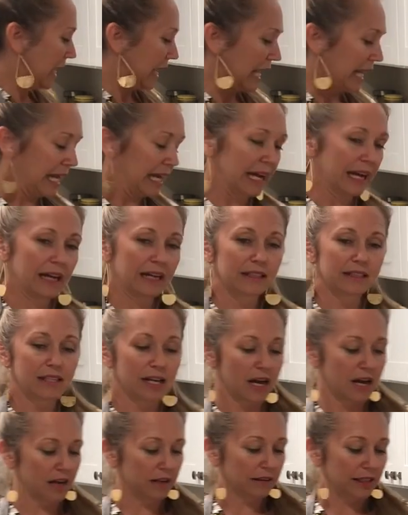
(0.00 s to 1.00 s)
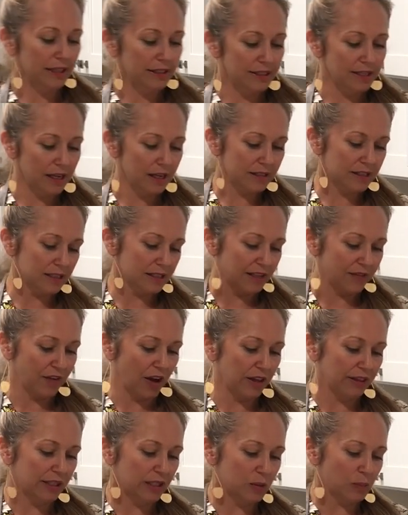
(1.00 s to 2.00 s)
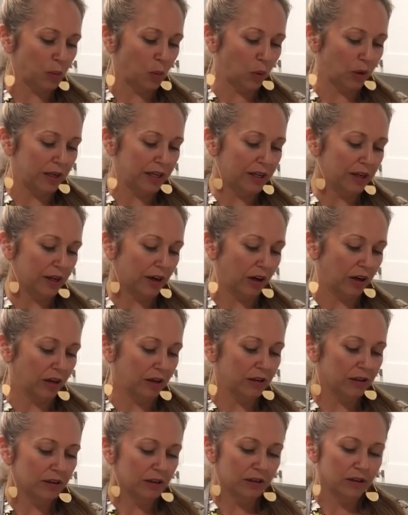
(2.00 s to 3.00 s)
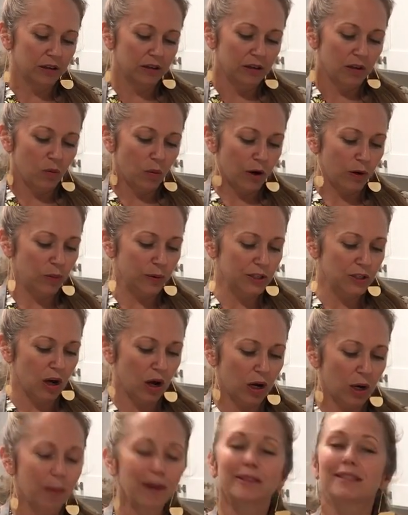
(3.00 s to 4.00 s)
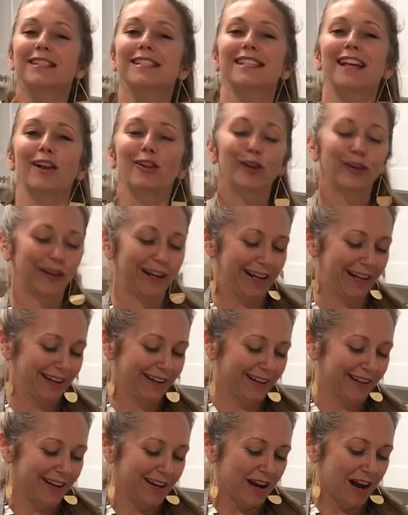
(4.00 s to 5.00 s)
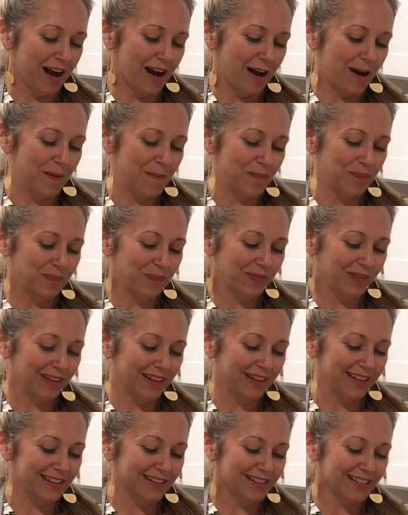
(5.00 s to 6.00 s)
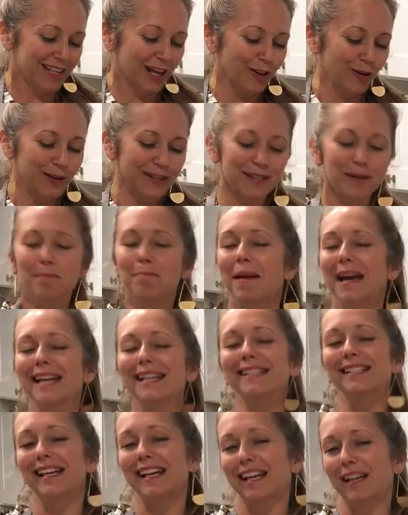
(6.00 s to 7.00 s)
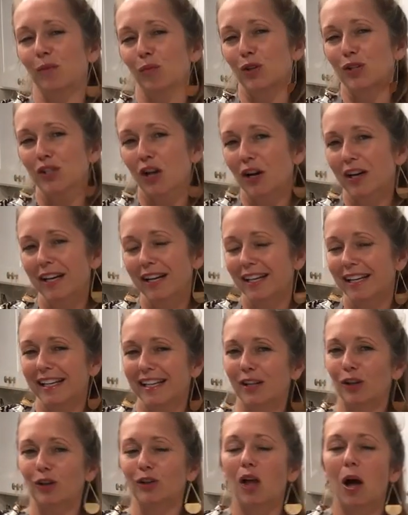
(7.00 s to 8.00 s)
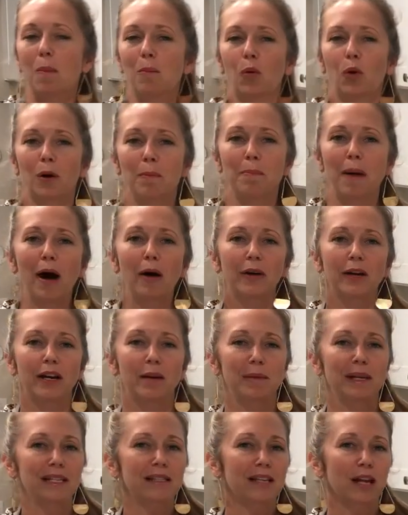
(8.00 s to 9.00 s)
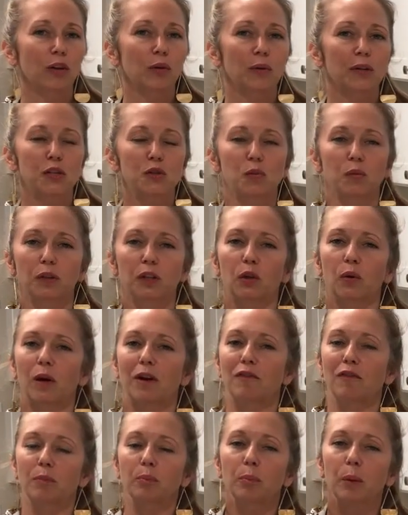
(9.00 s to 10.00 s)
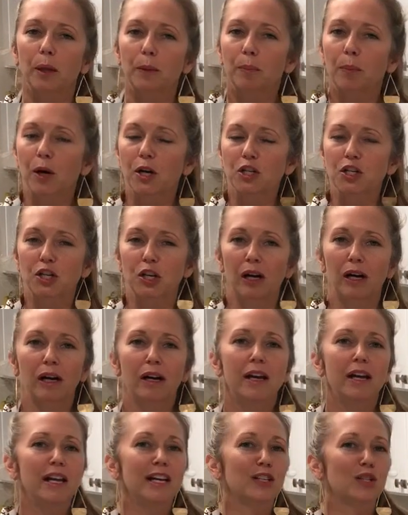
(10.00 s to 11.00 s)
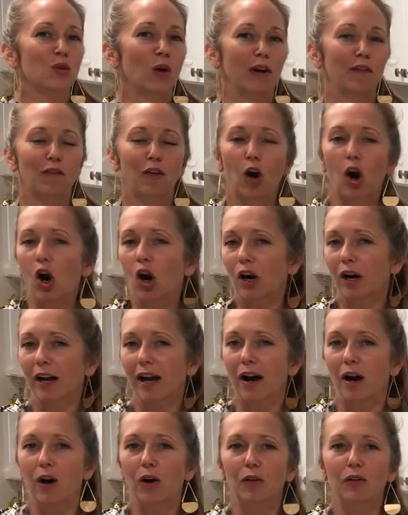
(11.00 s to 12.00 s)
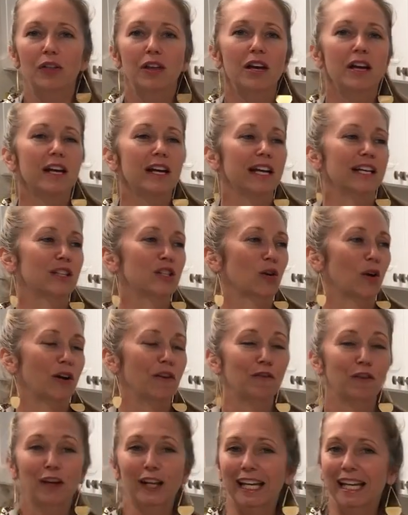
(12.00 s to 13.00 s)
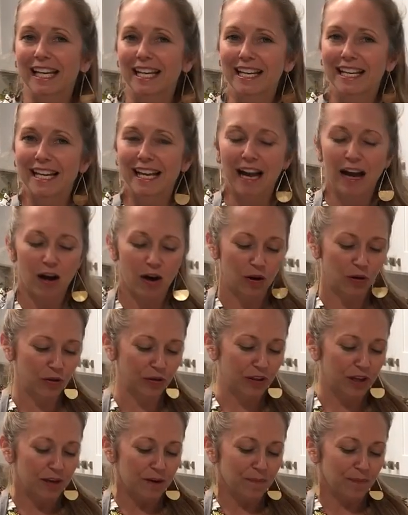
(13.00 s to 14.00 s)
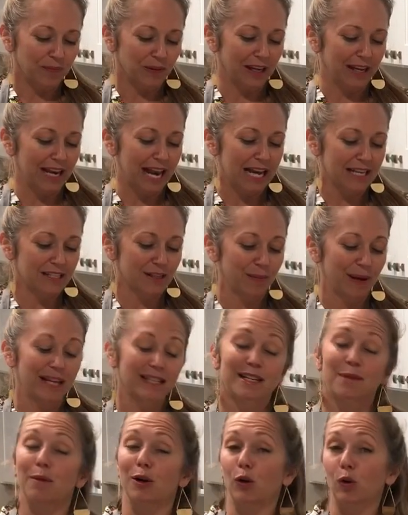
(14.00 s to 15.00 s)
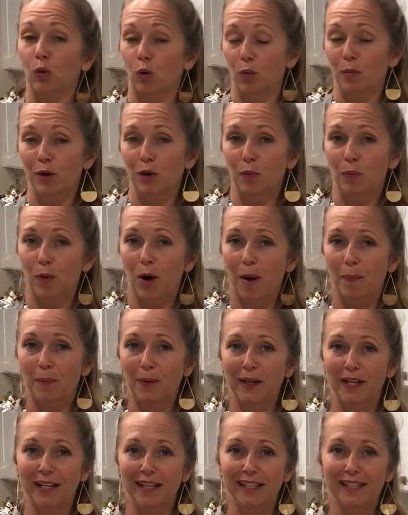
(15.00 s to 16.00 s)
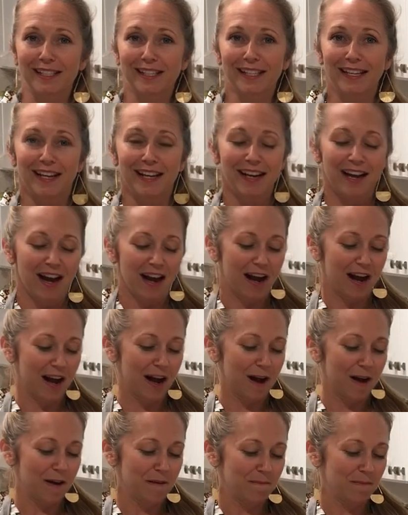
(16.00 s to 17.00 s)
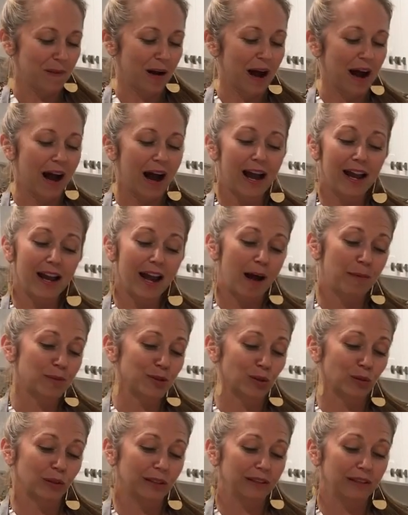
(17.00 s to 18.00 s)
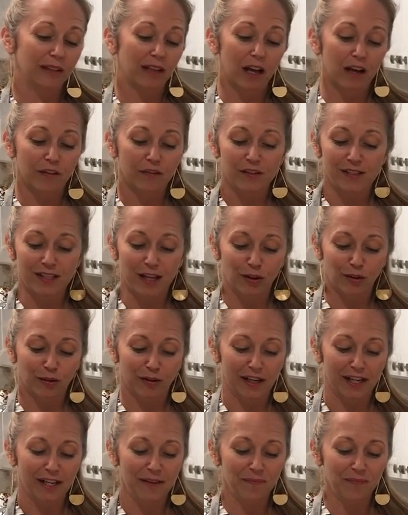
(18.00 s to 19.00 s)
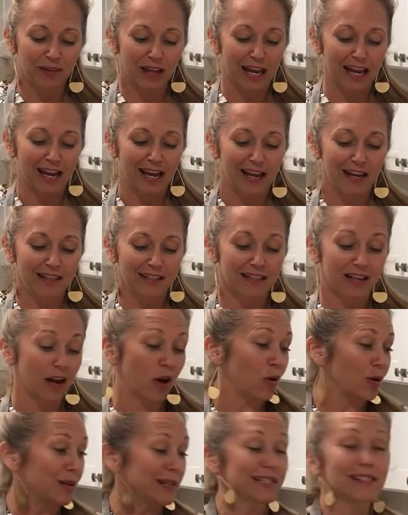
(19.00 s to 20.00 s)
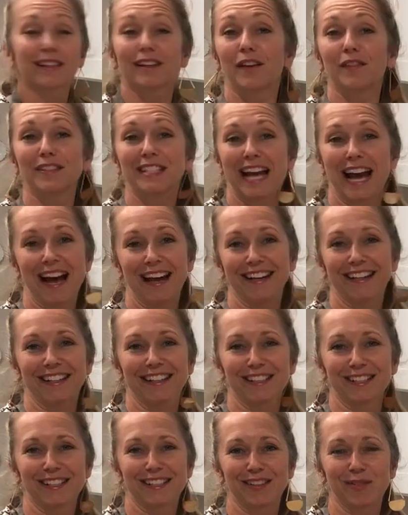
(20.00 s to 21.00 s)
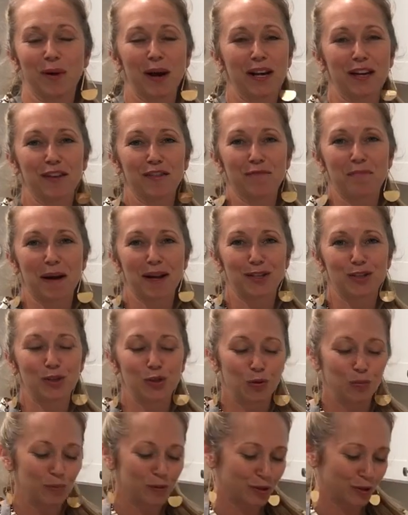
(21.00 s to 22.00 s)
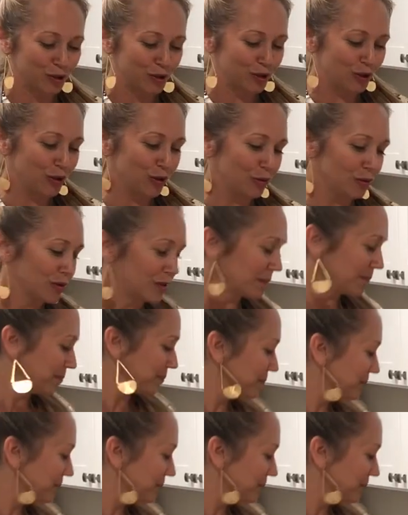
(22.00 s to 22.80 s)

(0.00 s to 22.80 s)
And let's, since I've got this board here, why don't we talk about celery? Celery is amazing, and we're starting to hear a lot more about it. I mean, celery is really great for blood pressure. It's great for heart health. It's great for kidney health. It has some antimicrobial properties. I absolutely love celery, and I always love to add it into any of my soups or stews.